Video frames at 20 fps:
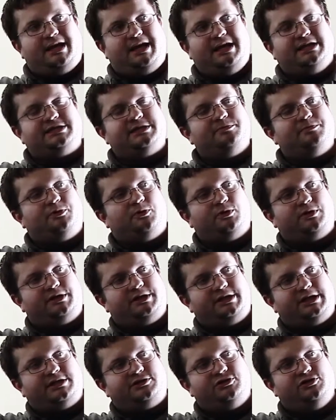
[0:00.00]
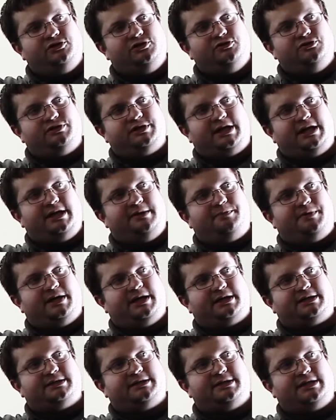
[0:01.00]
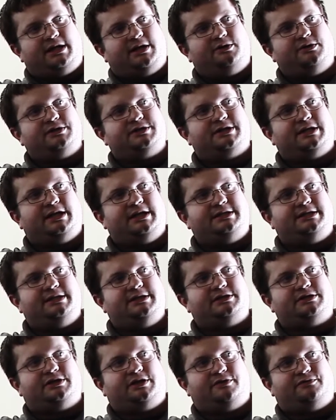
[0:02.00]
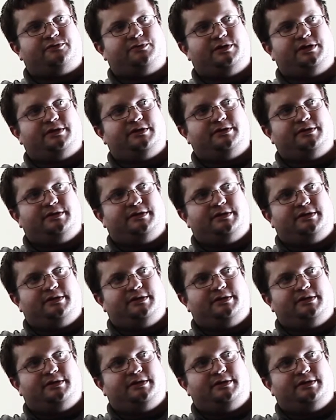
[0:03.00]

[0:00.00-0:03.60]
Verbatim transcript: It's important that you use Apex, our slicing software,